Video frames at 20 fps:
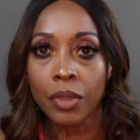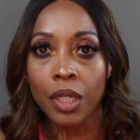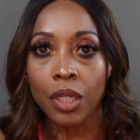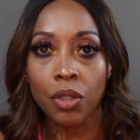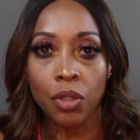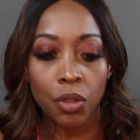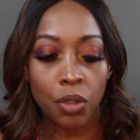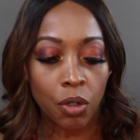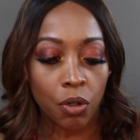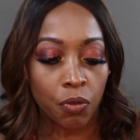
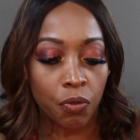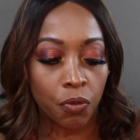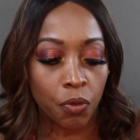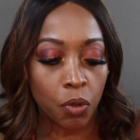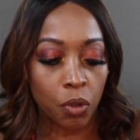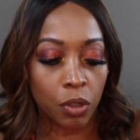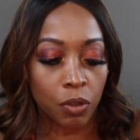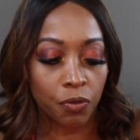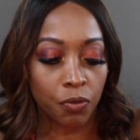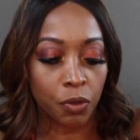You know,
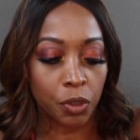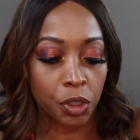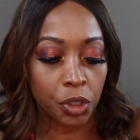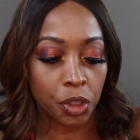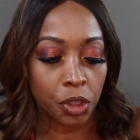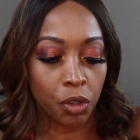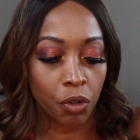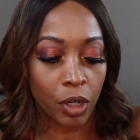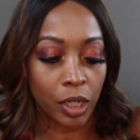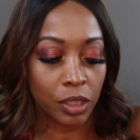for
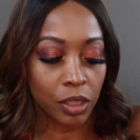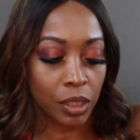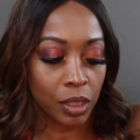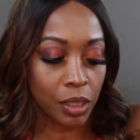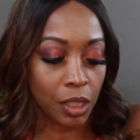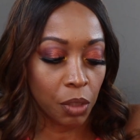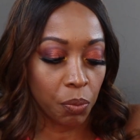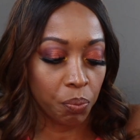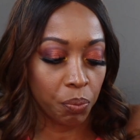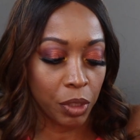sure. I just
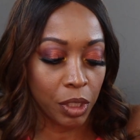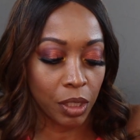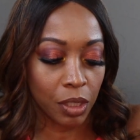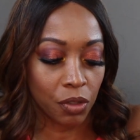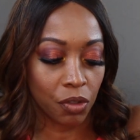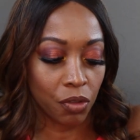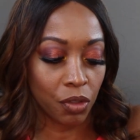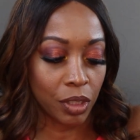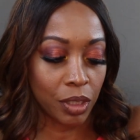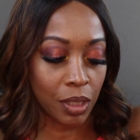think
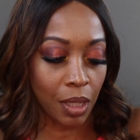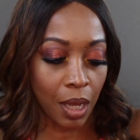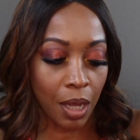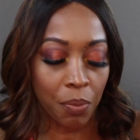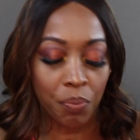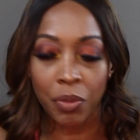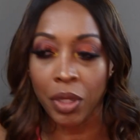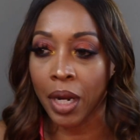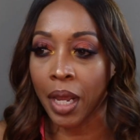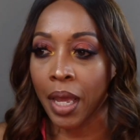because of the
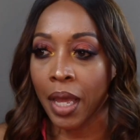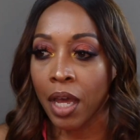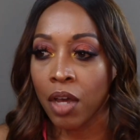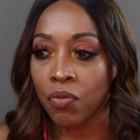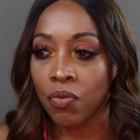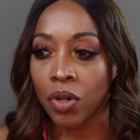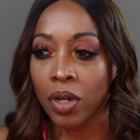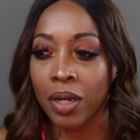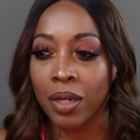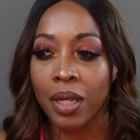top that I
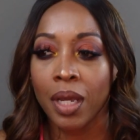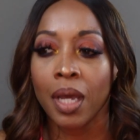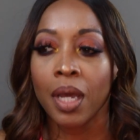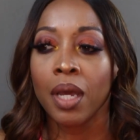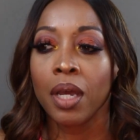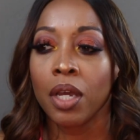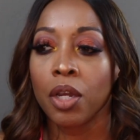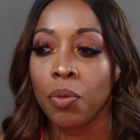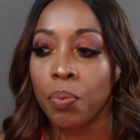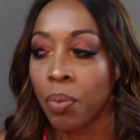have on,
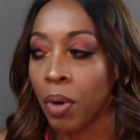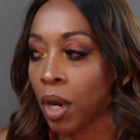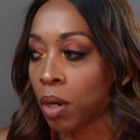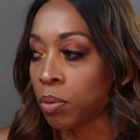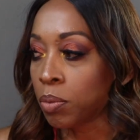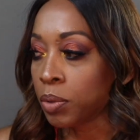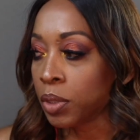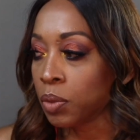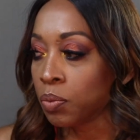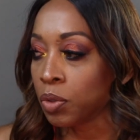it
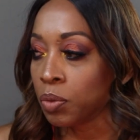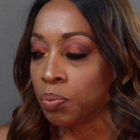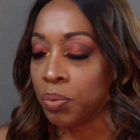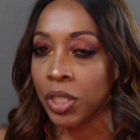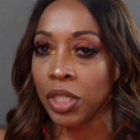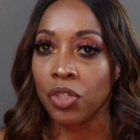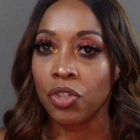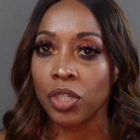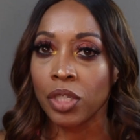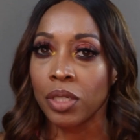probably would
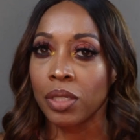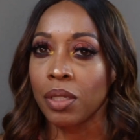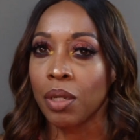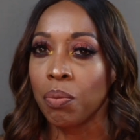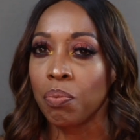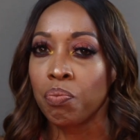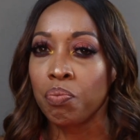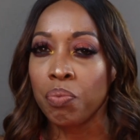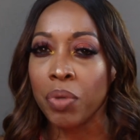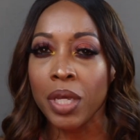be just
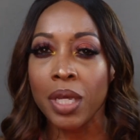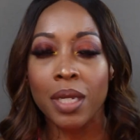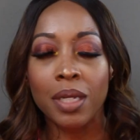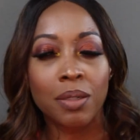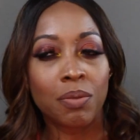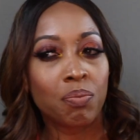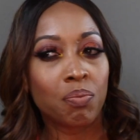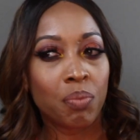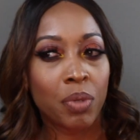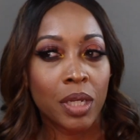a
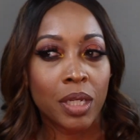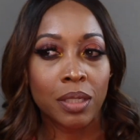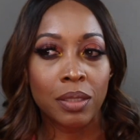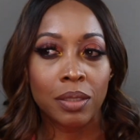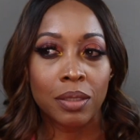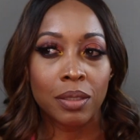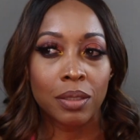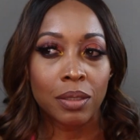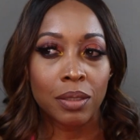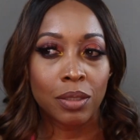
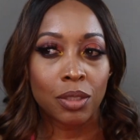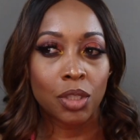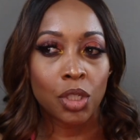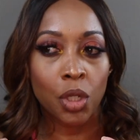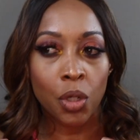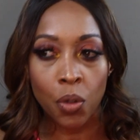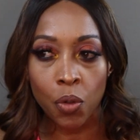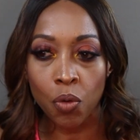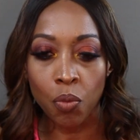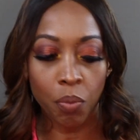bit
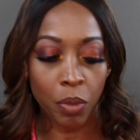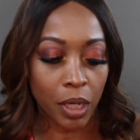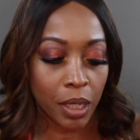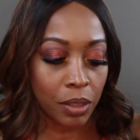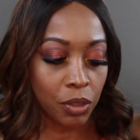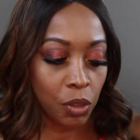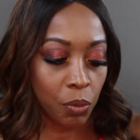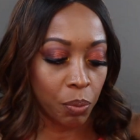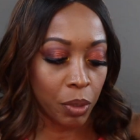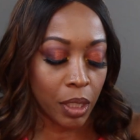too
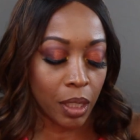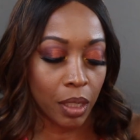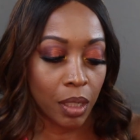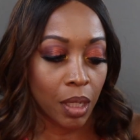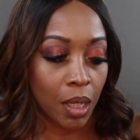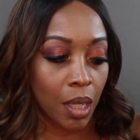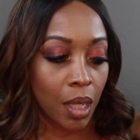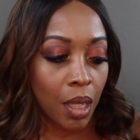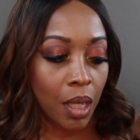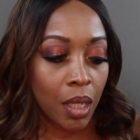much. But
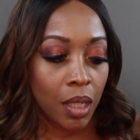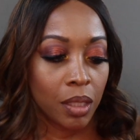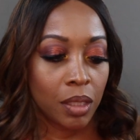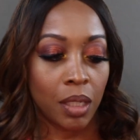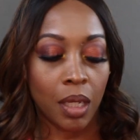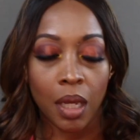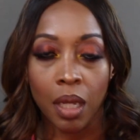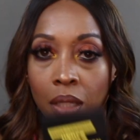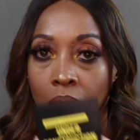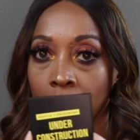
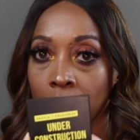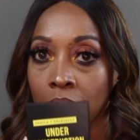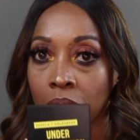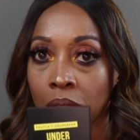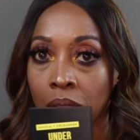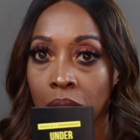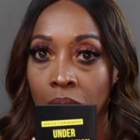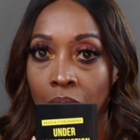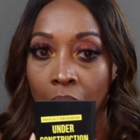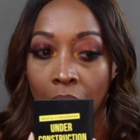yeah,
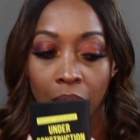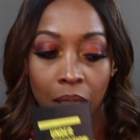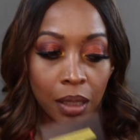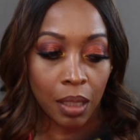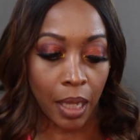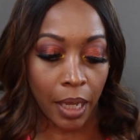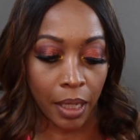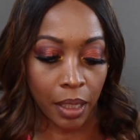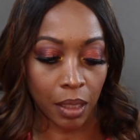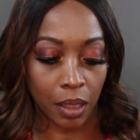this I
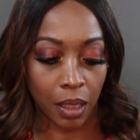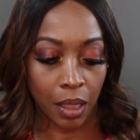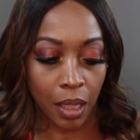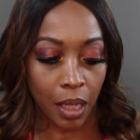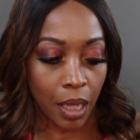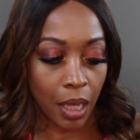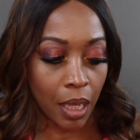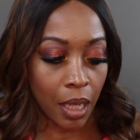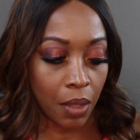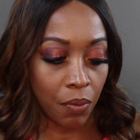like.
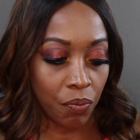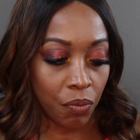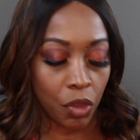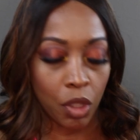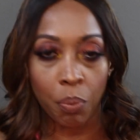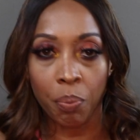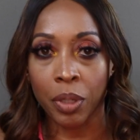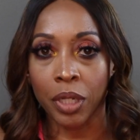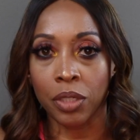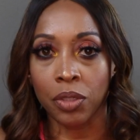And
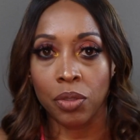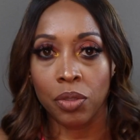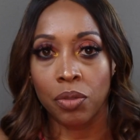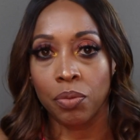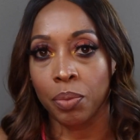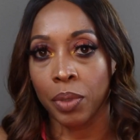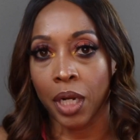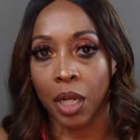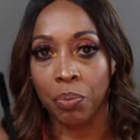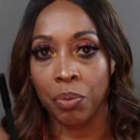the pencils.
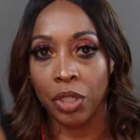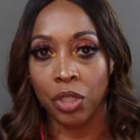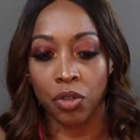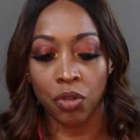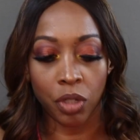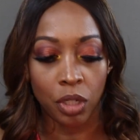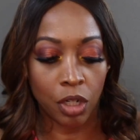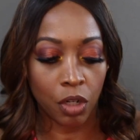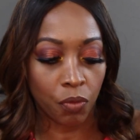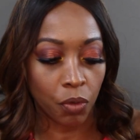But I mean,
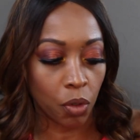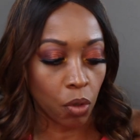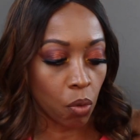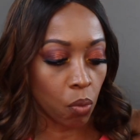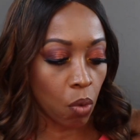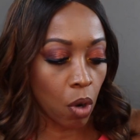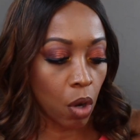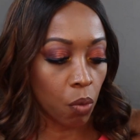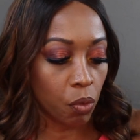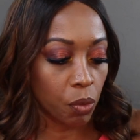you can never go
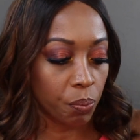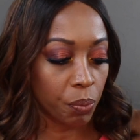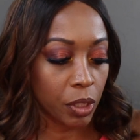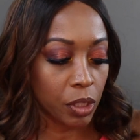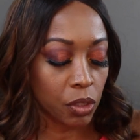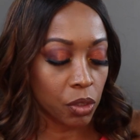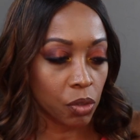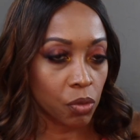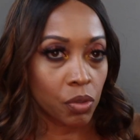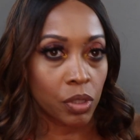wrong with
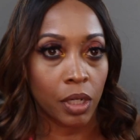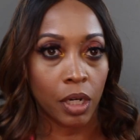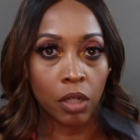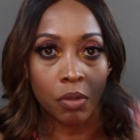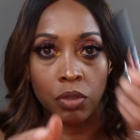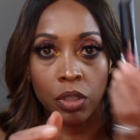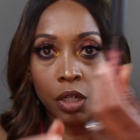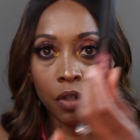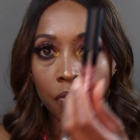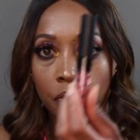pencils. And
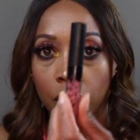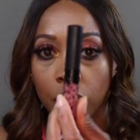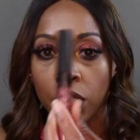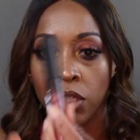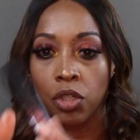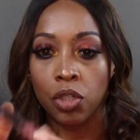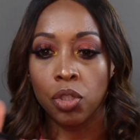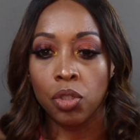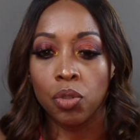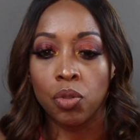I'll definitely
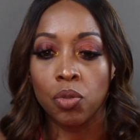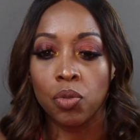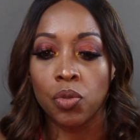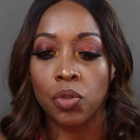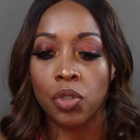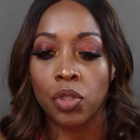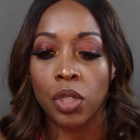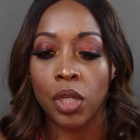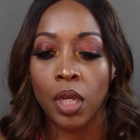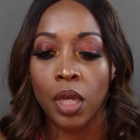
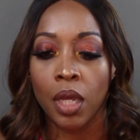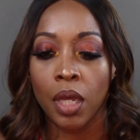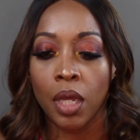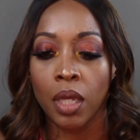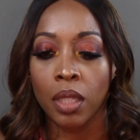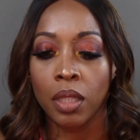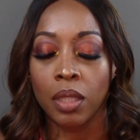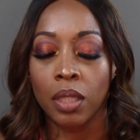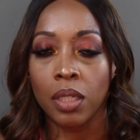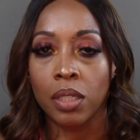use
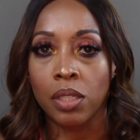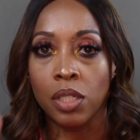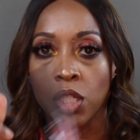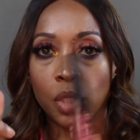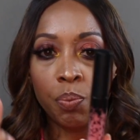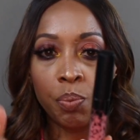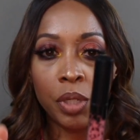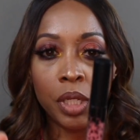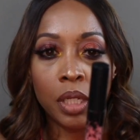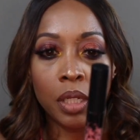this
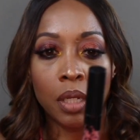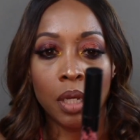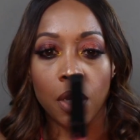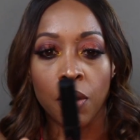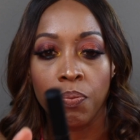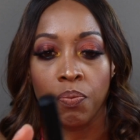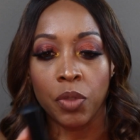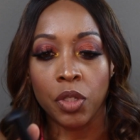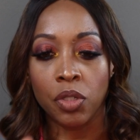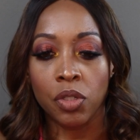Speed
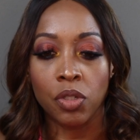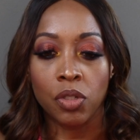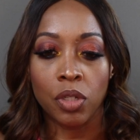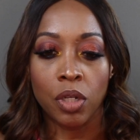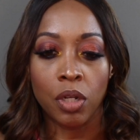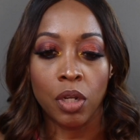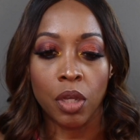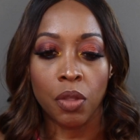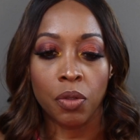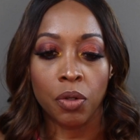Up. This is
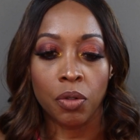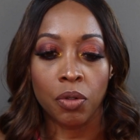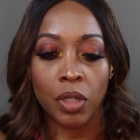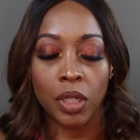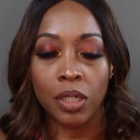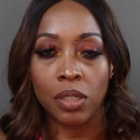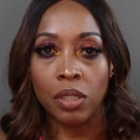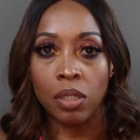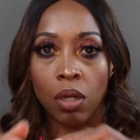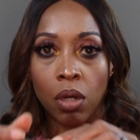another,
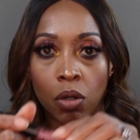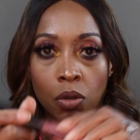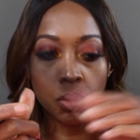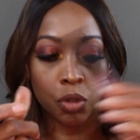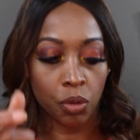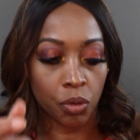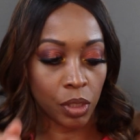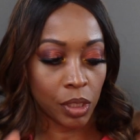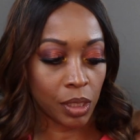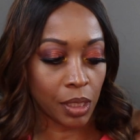it's an
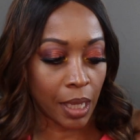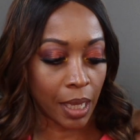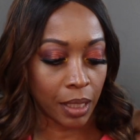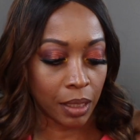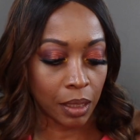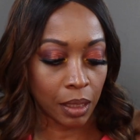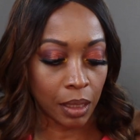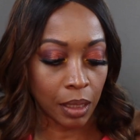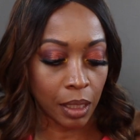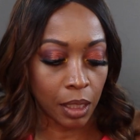Ultra
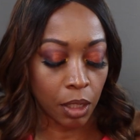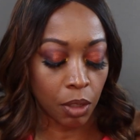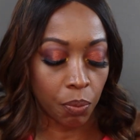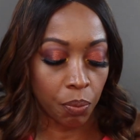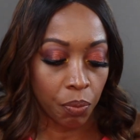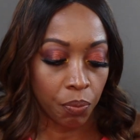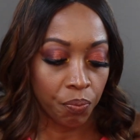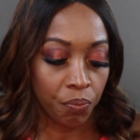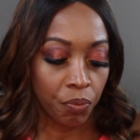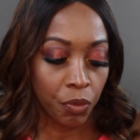Satin lip.